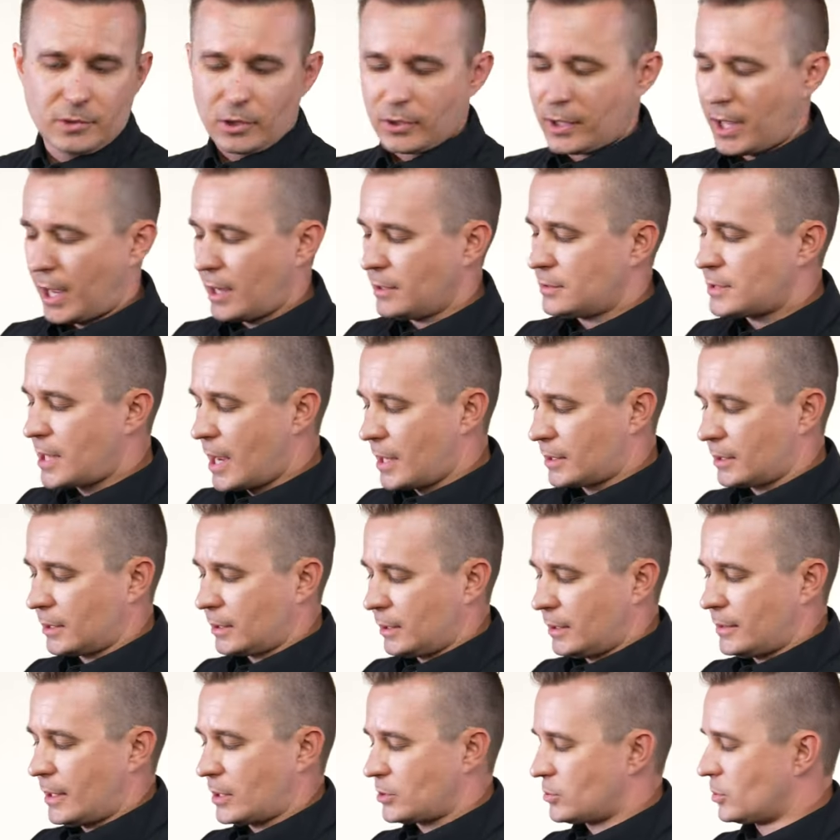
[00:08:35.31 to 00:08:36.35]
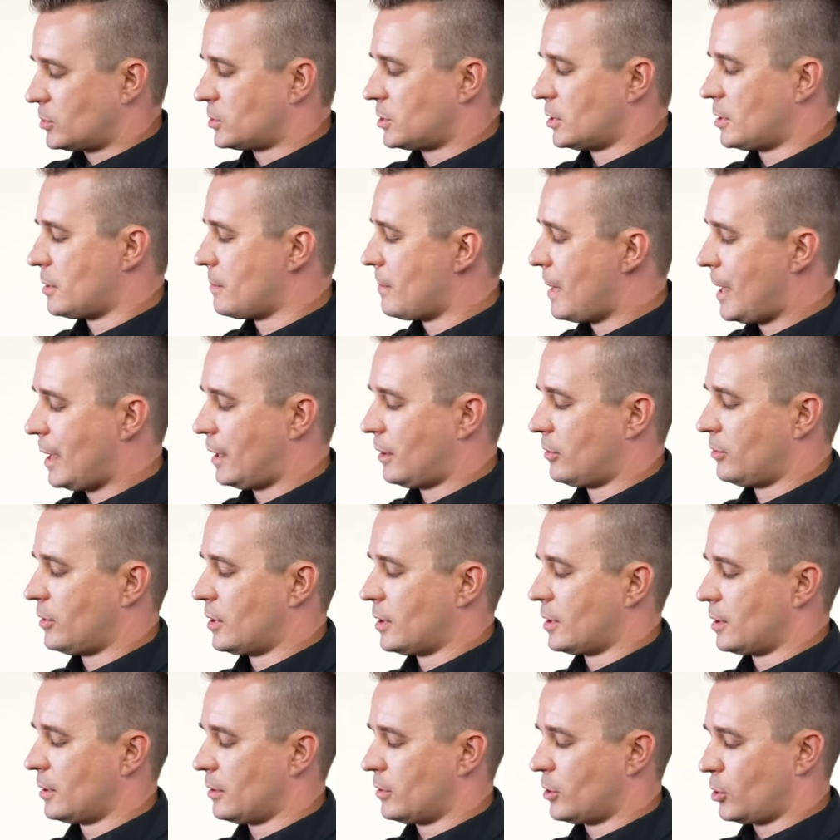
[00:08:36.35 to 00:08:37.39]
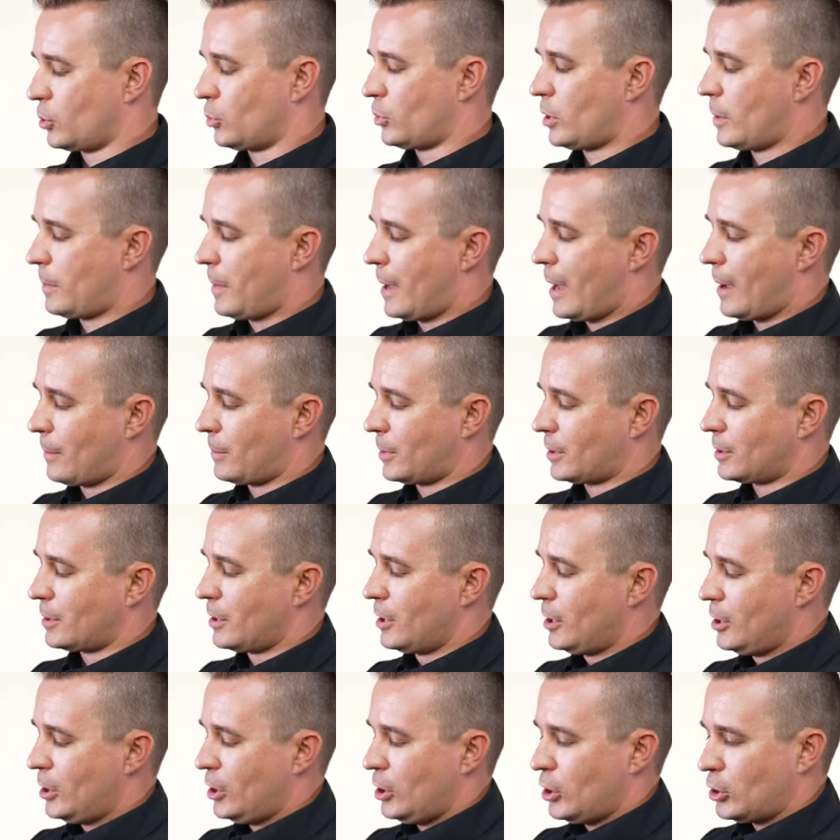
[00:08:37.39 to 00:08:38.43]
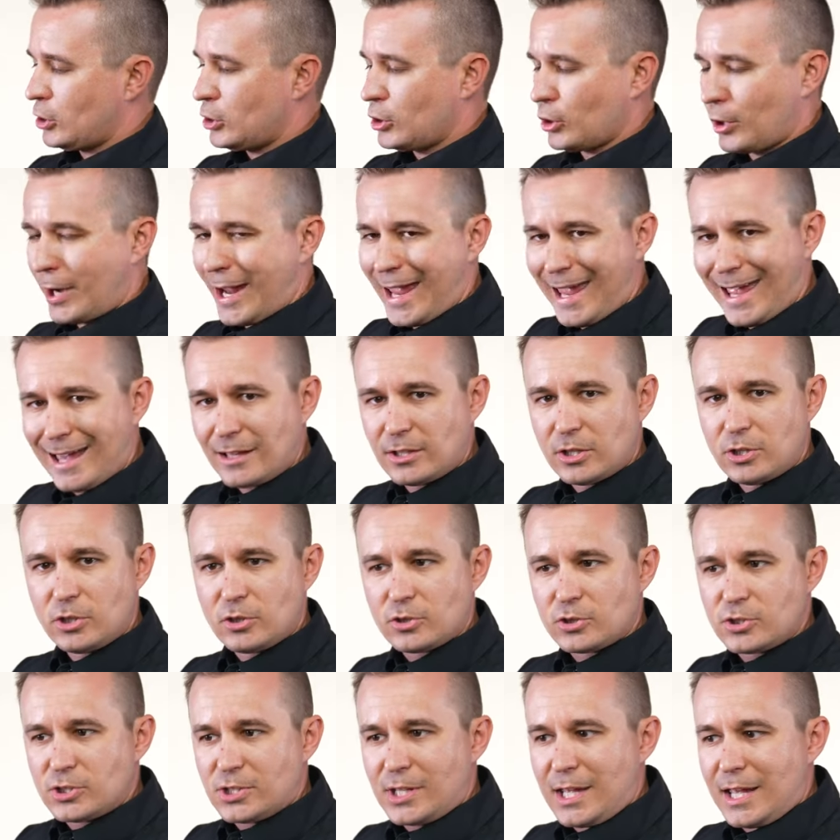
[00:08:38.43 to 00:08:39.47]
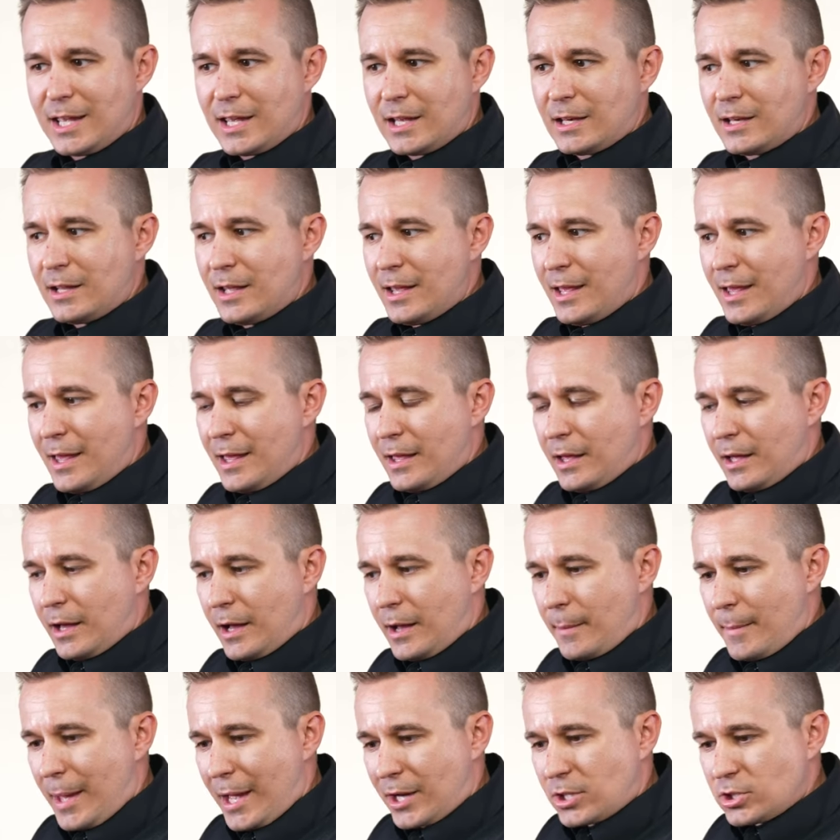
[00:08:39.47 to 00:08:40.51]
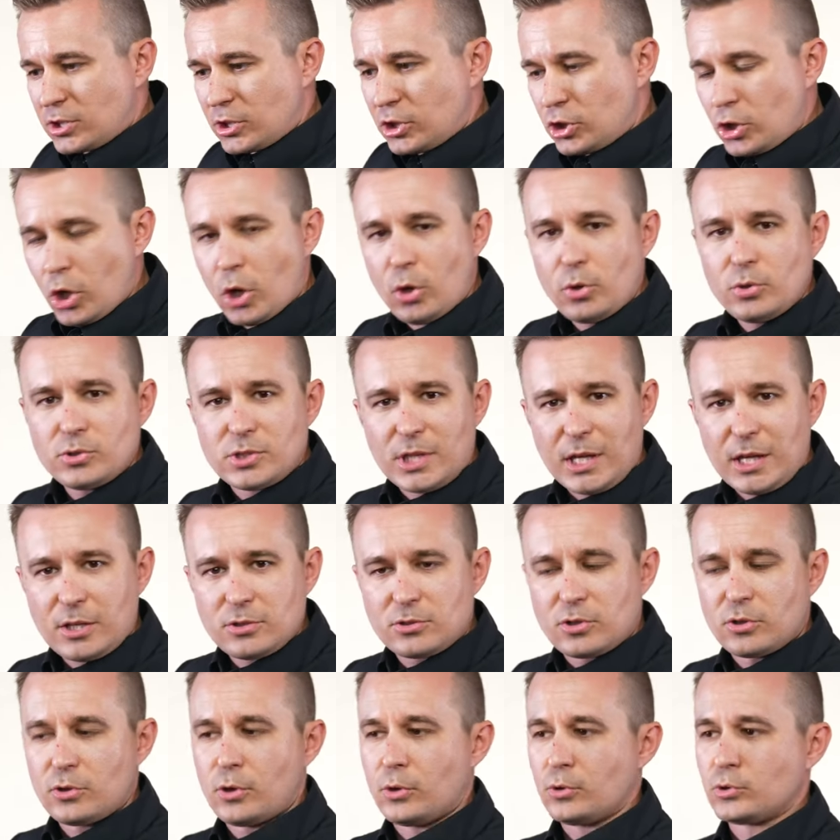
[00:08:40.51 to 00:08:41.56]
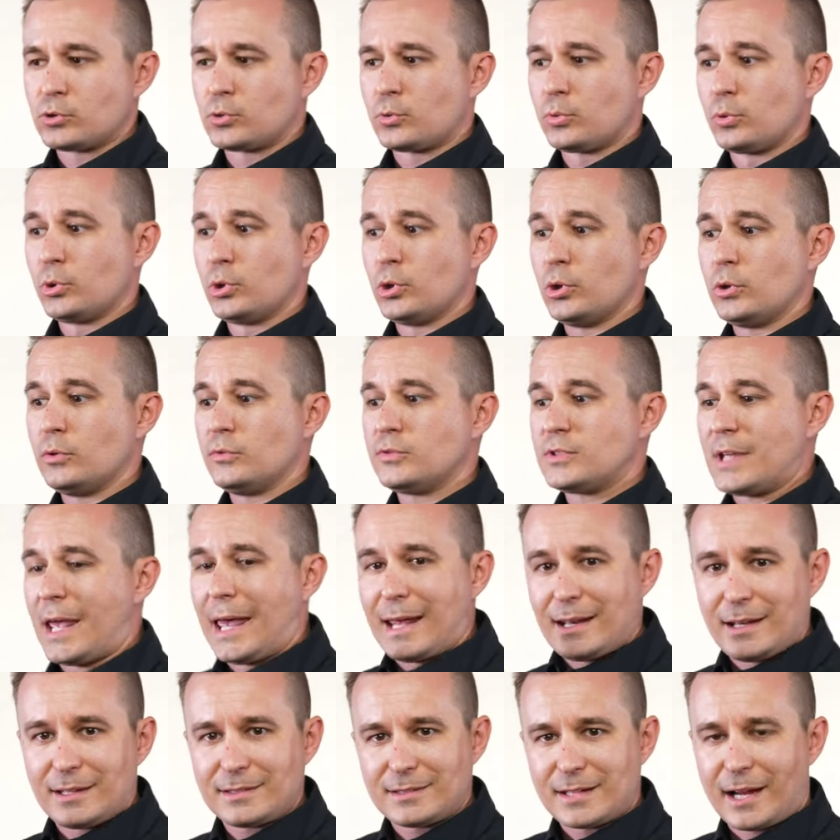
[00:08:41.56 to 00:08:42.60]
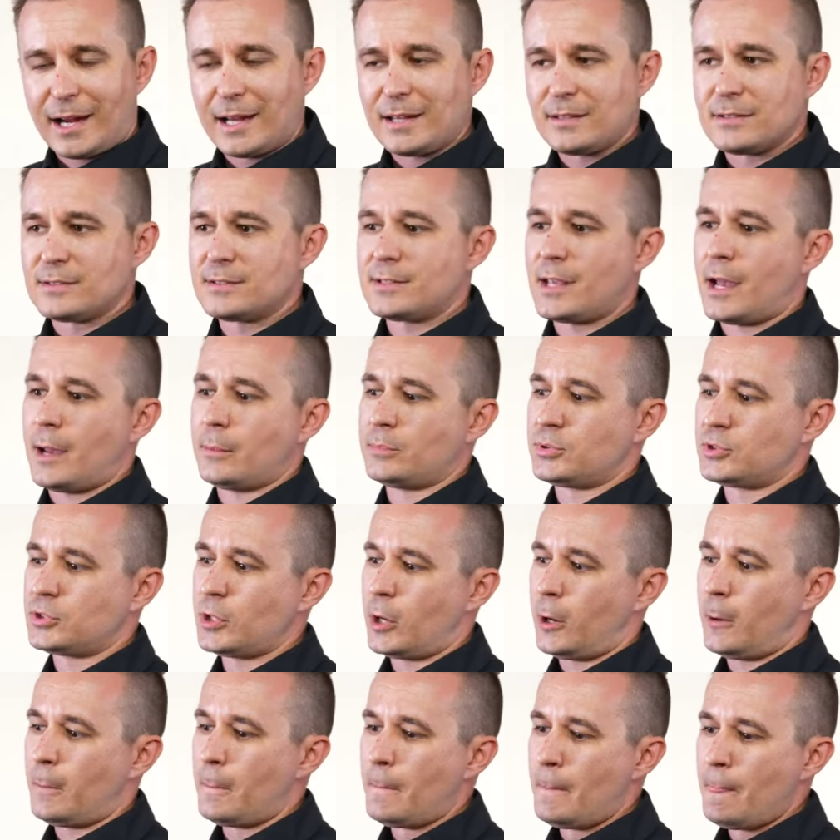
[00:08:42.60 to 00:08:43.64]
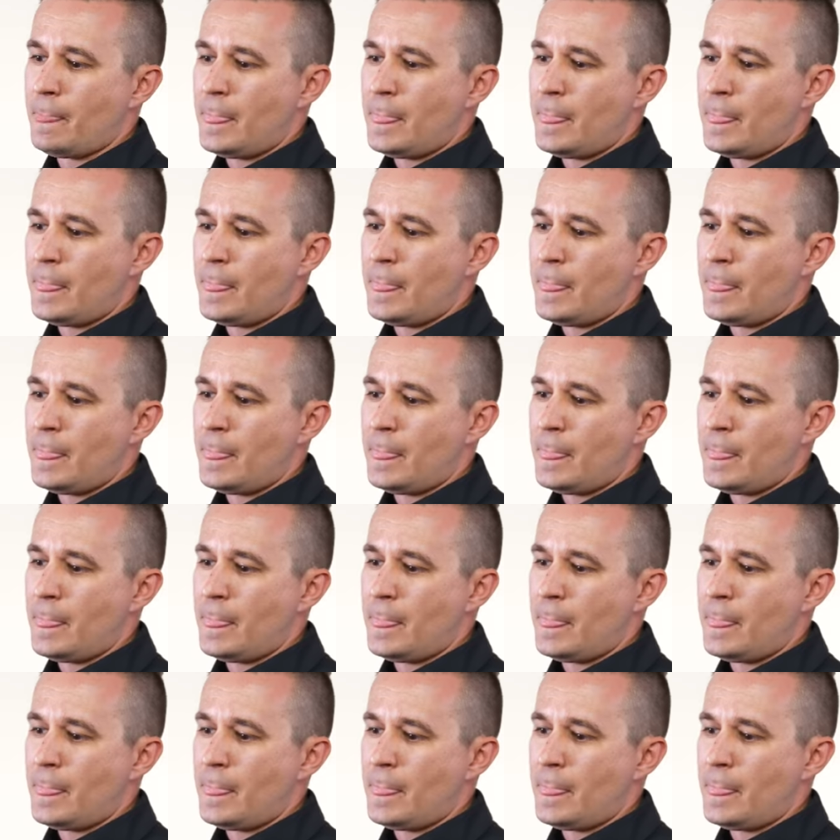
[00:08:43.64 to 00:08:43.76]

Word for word: okay, technically that's what's gonna make the, the grip happen, your hand and your skin um, actually goes into those grooves and it tightens up. So